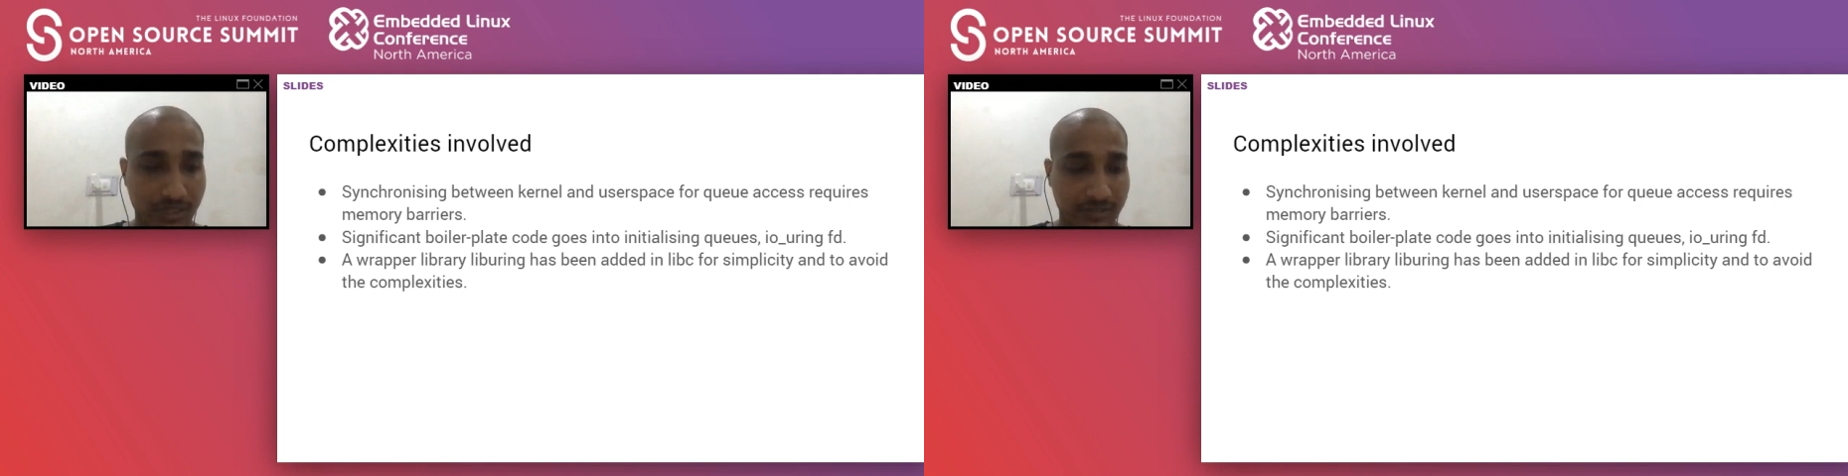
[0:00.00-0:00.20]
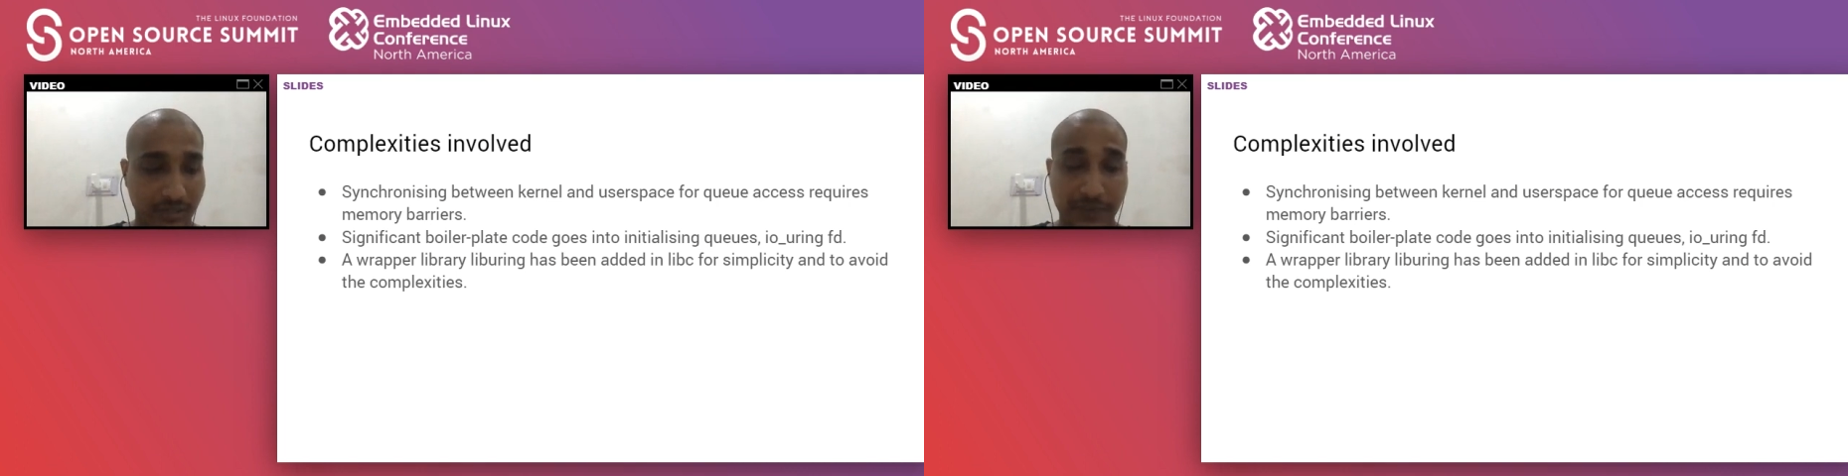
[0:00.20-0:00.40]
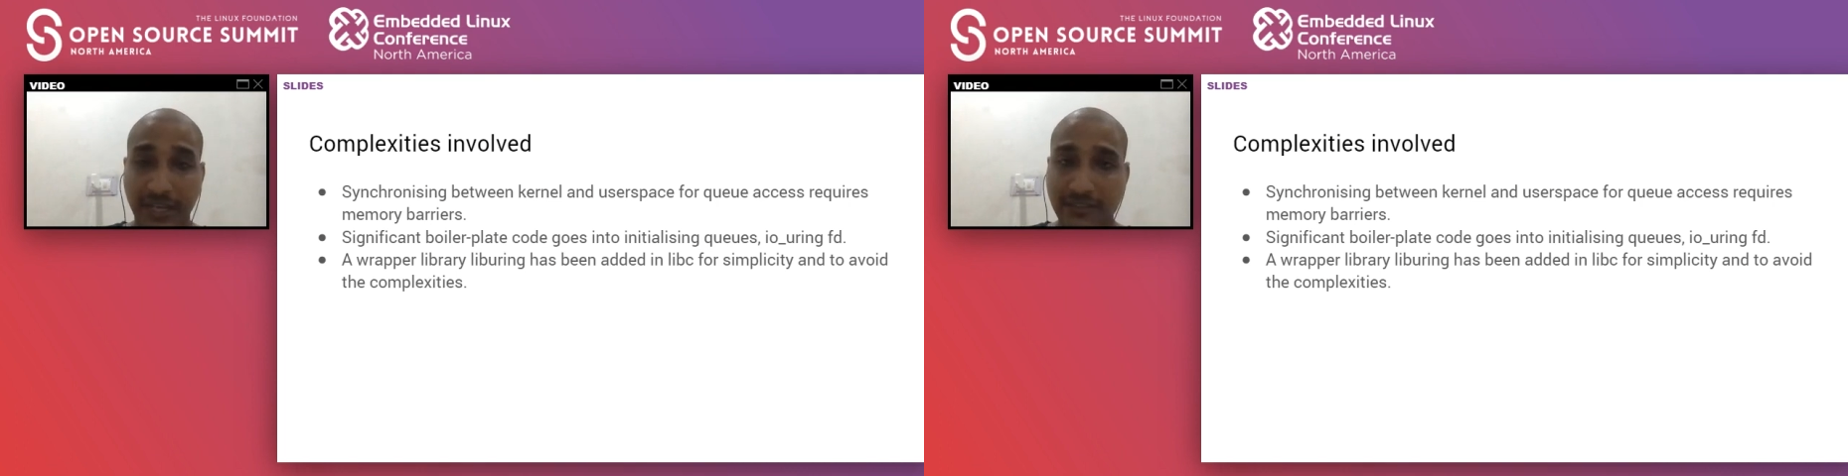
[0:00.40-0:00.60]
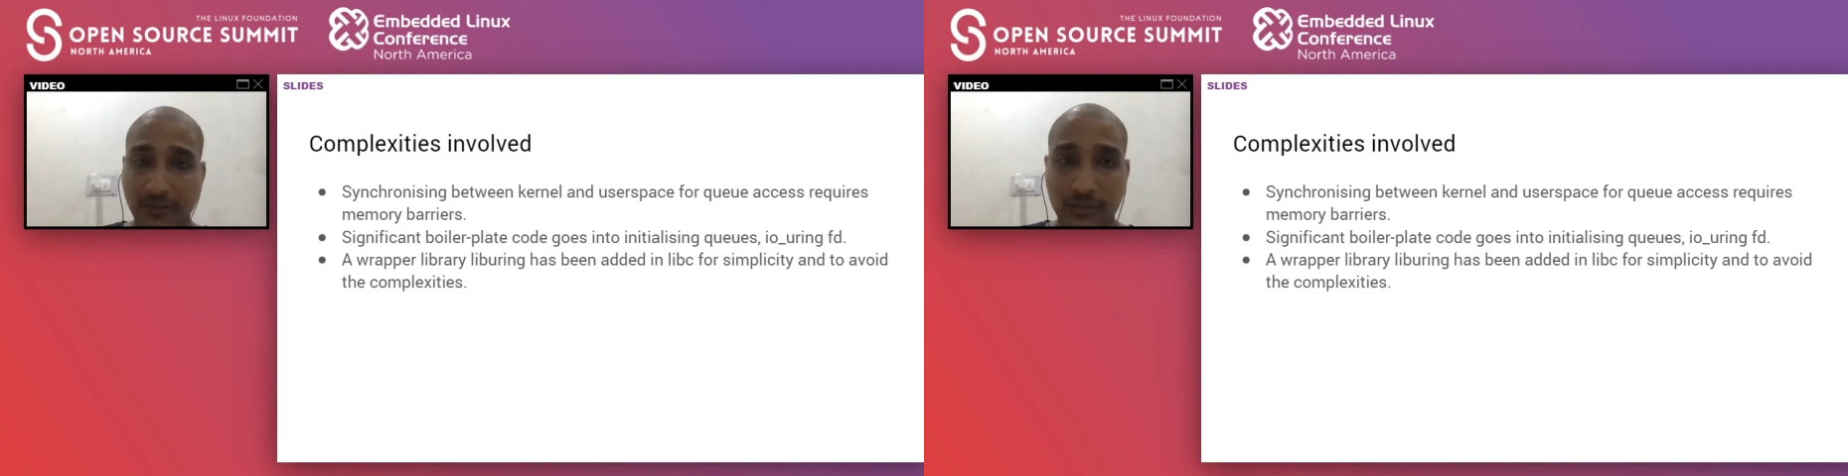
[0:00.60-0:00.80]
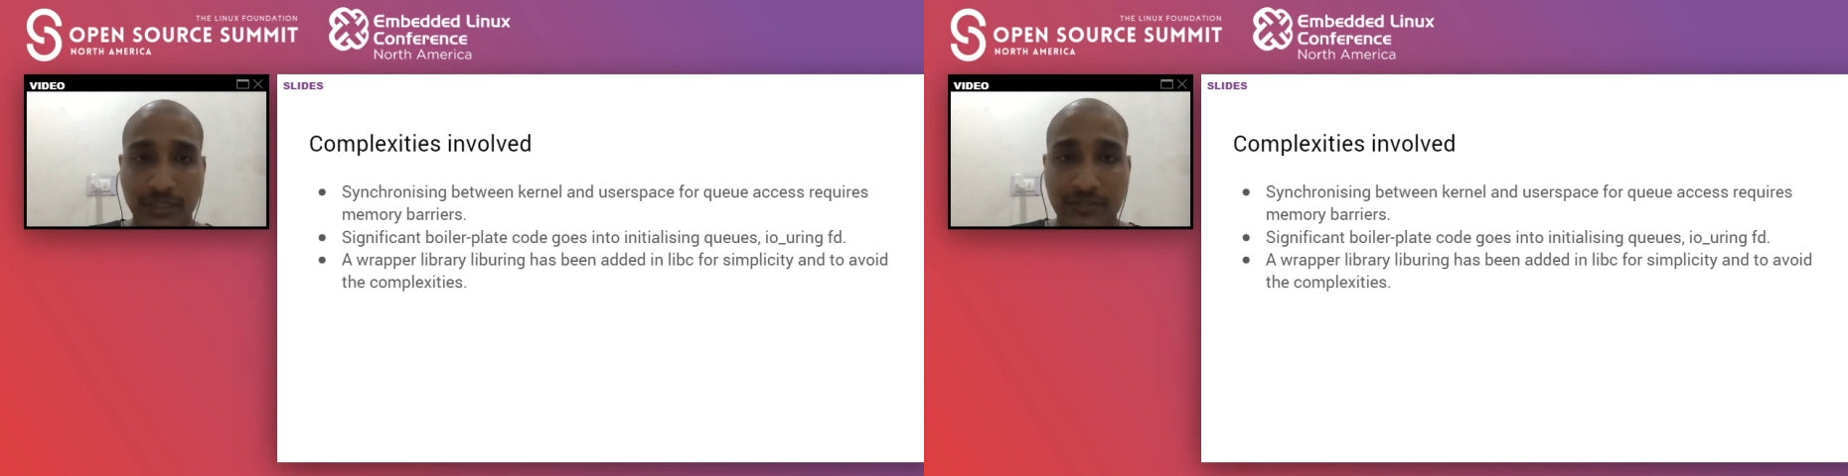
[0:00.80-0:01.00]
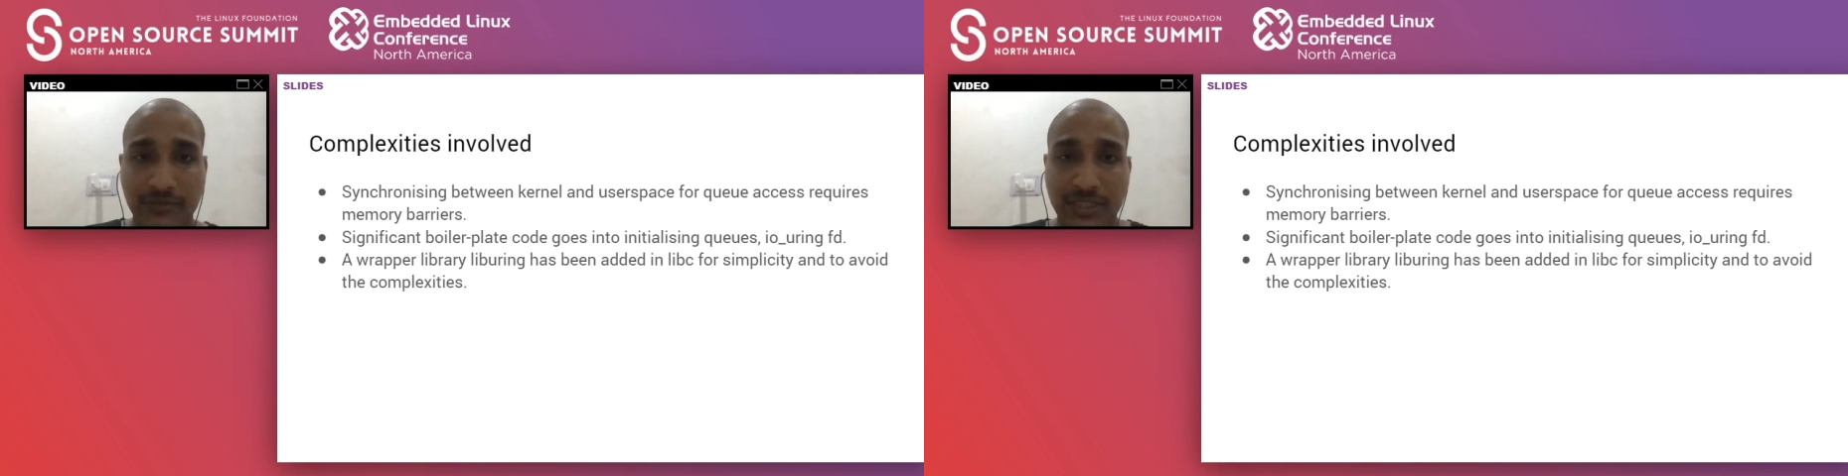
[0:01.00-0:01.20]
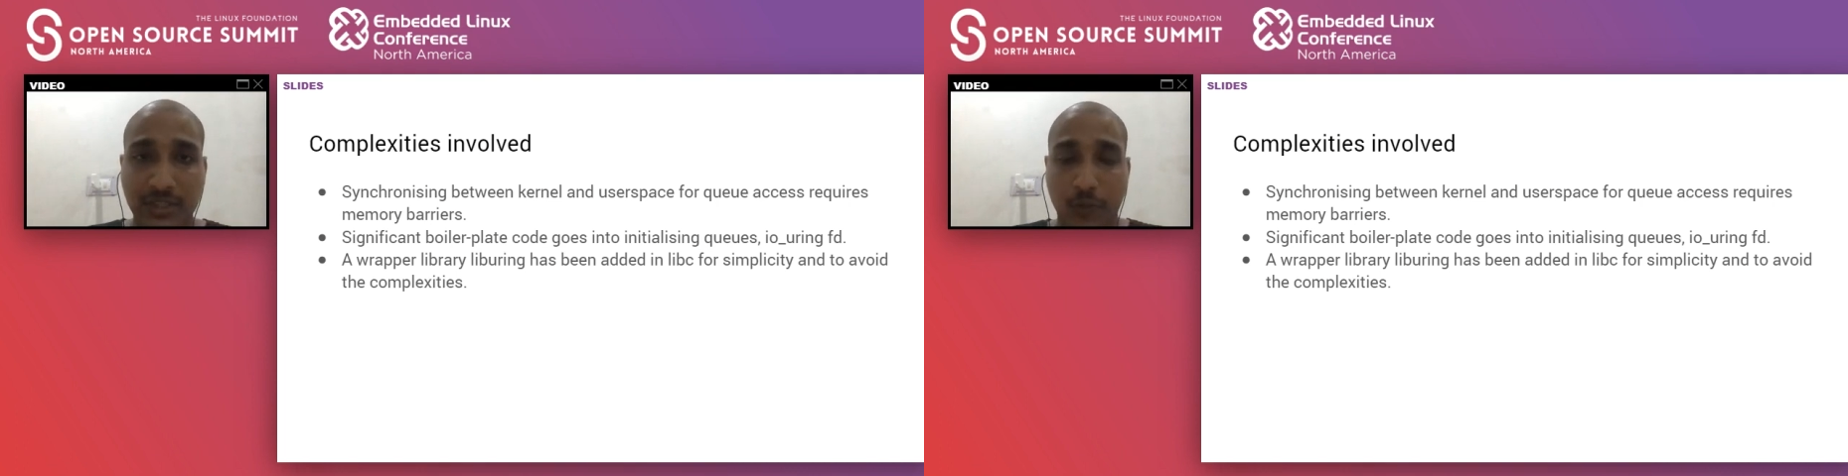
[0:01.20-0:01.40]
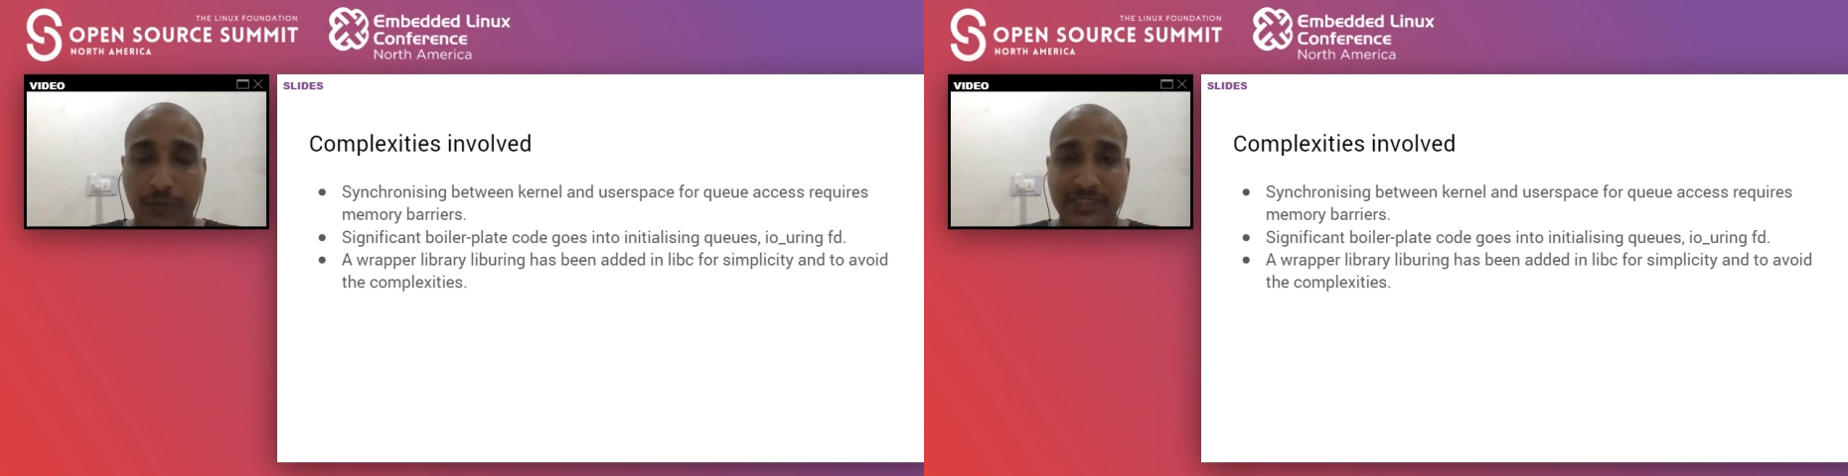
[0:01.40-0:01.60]
summarize ourselves with the
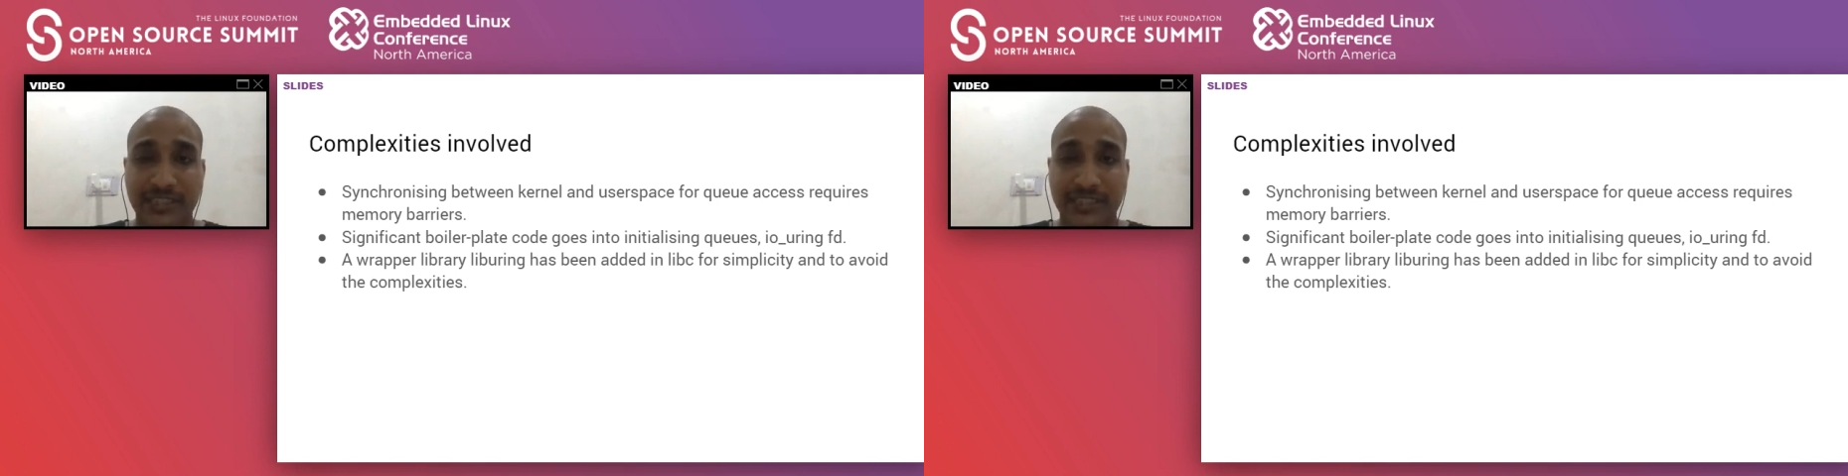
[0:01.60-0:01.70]
complexity